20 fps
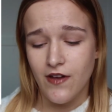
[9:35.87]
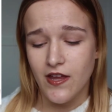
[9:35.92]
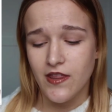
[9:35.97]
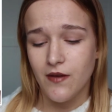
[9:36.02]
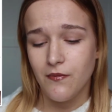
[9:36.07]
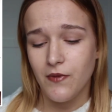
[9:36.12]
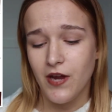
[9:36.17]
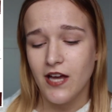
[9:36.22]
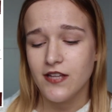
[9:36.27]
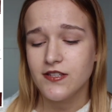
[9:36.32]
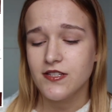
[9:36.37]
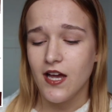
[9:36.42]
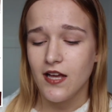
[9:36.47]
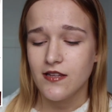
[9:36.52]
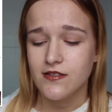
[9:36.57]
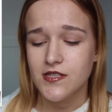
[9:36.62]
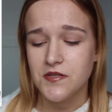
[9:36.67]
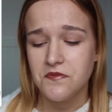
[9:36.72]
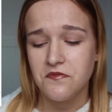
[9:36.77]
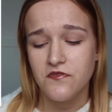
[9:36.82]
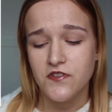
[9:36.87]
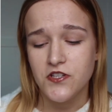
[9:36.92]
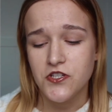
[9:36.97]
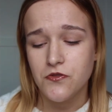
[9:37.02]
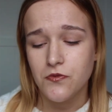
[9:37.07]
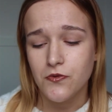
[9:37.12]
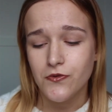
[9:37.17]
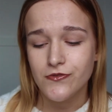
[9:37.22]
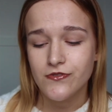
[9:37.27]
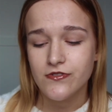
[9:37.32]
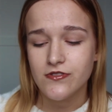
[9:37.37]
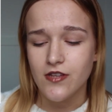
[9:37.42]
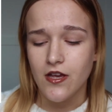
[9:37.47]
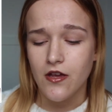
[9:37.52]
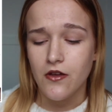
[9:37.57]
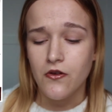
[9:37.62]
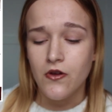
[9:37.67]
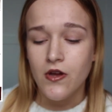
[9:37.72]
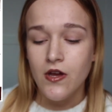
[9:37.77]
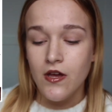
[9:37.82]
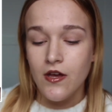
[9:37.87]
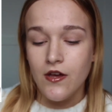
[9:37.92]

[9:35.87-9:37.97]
And then we had to add some visuals. So